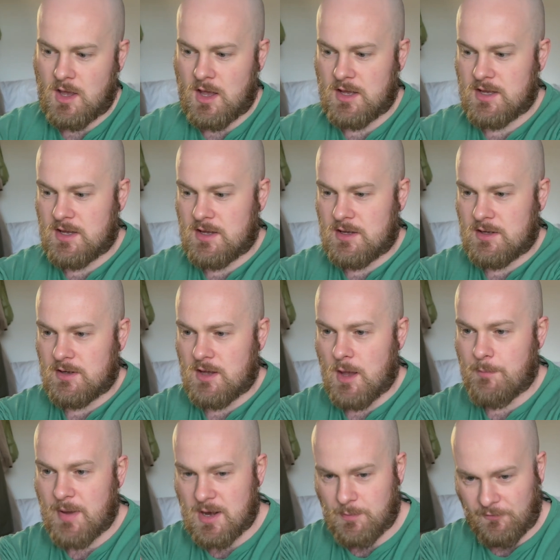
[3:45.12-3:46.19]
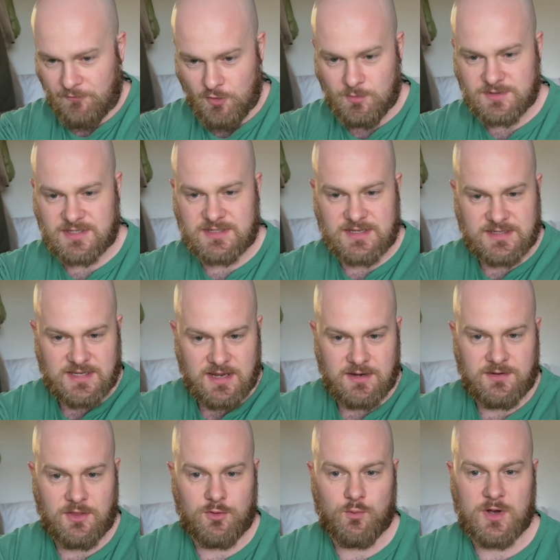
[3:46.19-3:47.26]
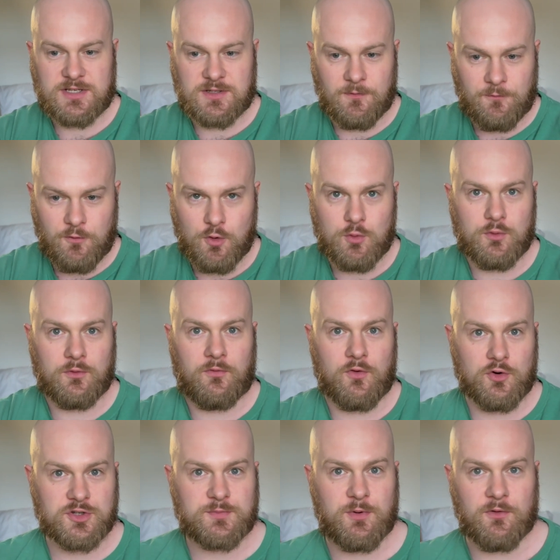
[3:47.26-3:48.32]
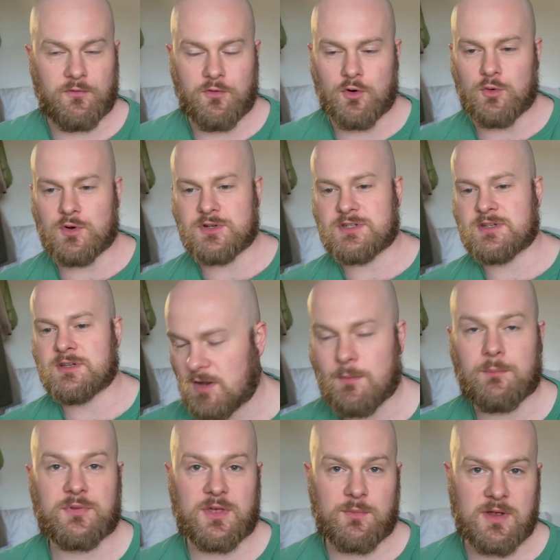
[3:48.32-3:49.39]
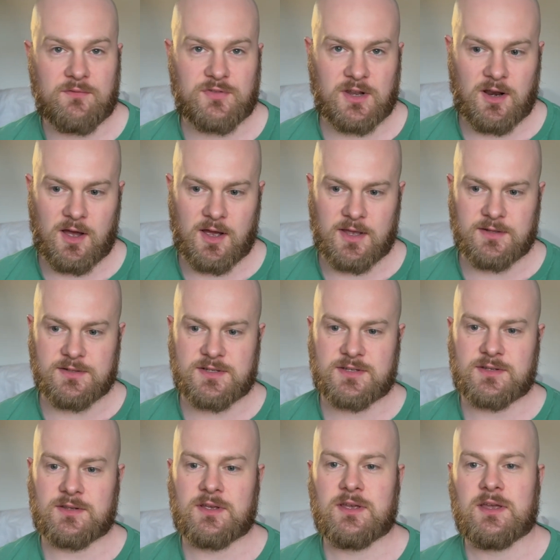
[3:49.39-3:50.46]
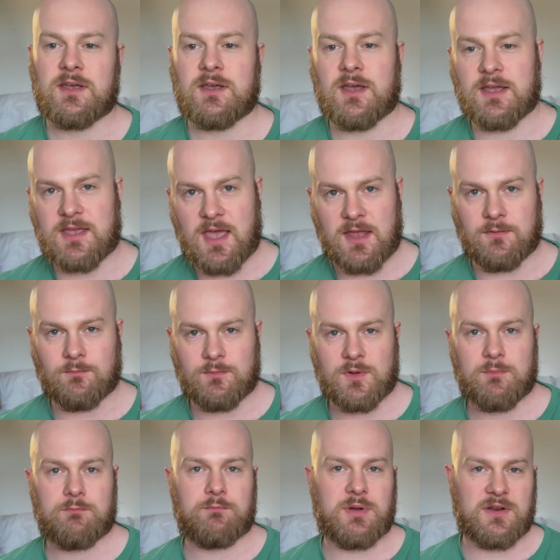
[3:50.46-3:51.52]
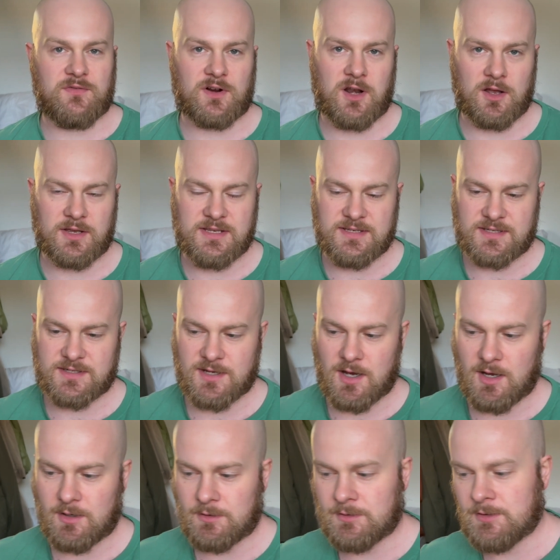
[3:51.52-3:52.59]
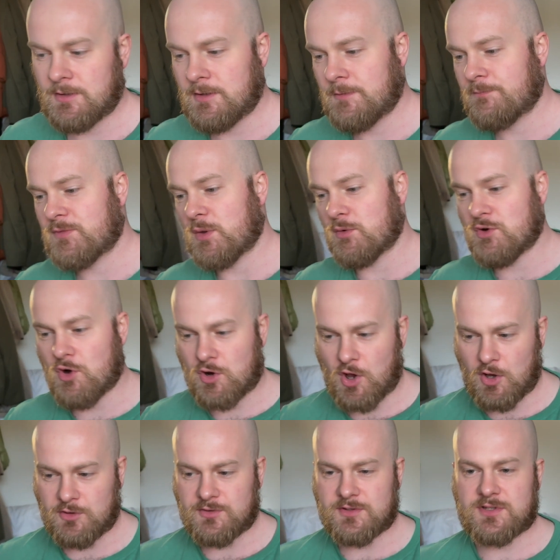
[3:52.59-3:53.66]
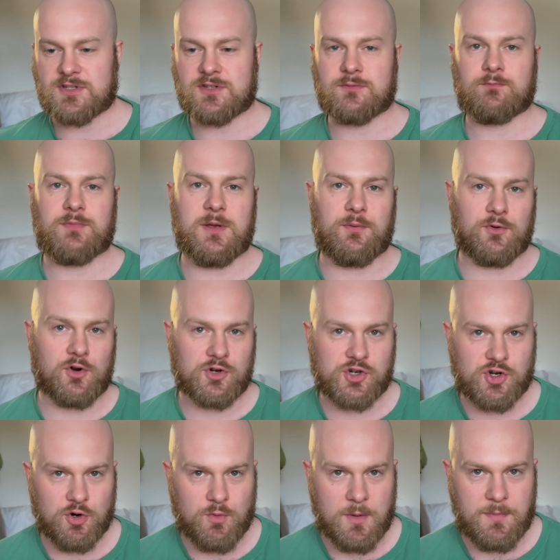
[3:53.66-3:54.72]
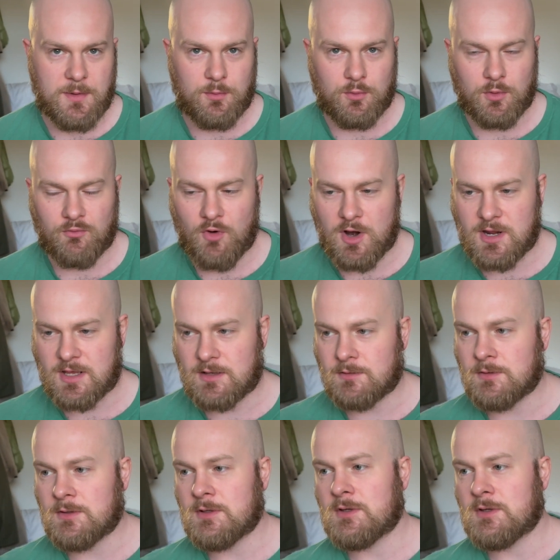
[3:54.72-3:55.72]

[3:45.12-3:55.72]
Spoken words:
A better performance, as I said, than the Western Force put forward. But then we have the Lions. Again, bit of a clunky start. There were knock-ons, people not sure where people were running.